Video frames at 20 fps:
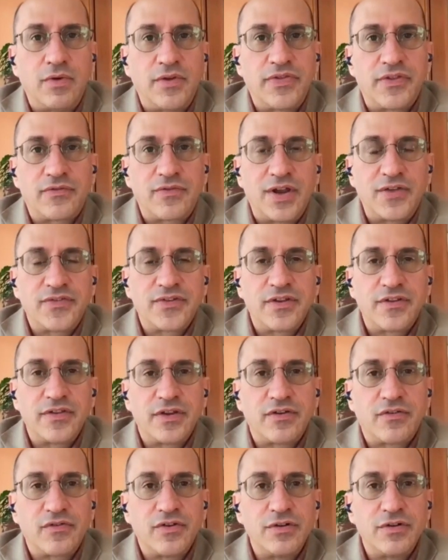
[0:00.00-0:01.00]
with the rest
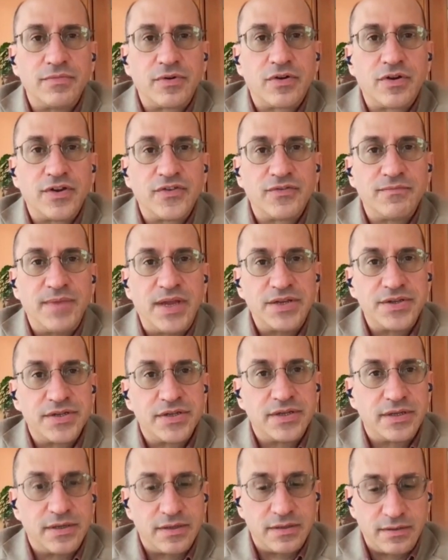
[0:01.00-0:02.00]
of the group, Chris
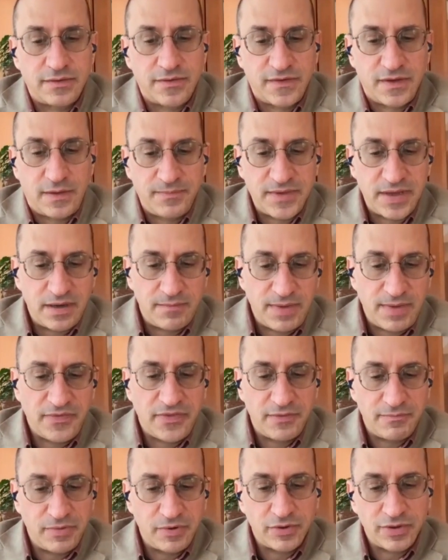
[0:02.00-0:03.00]
mentioned something
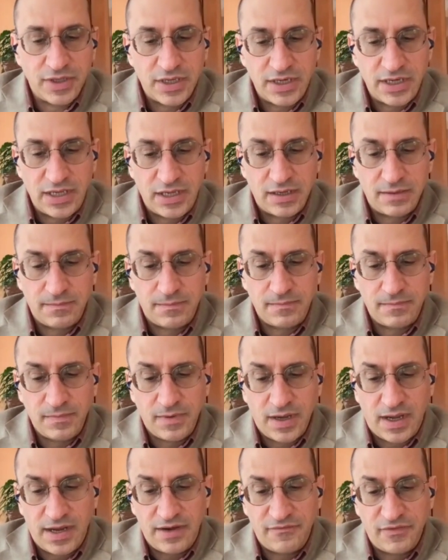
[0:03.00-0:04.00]
about the book that he
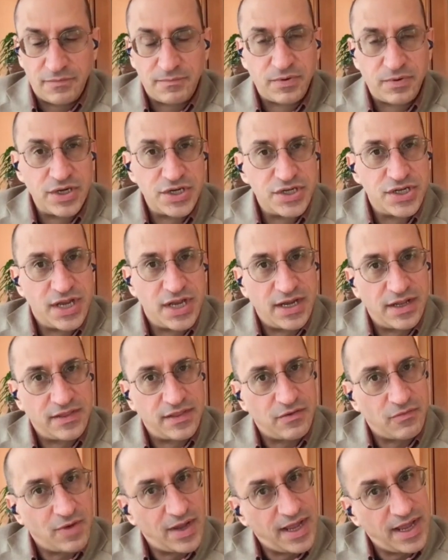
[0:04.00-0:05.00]
kind of
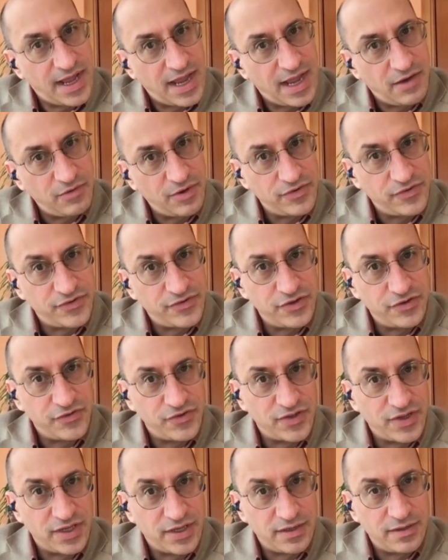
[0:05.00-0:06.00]
appreciated the way I was
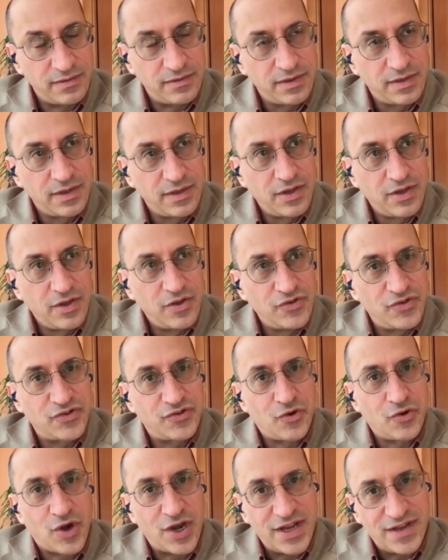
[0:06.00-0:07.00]
using
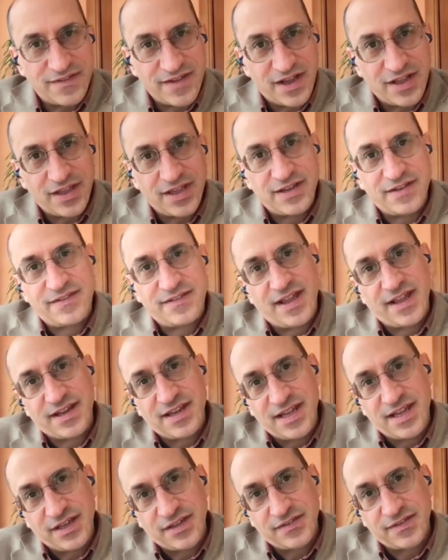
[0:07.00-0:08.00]
storytelling
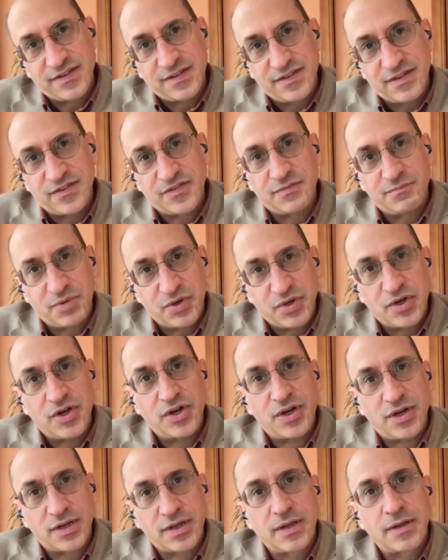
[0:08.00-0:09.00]
techniques in this
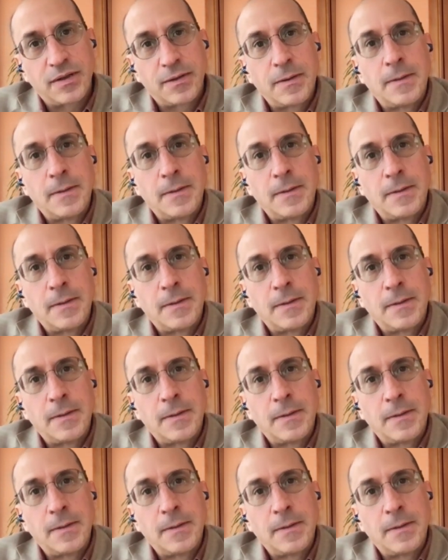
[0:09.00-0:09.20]
book.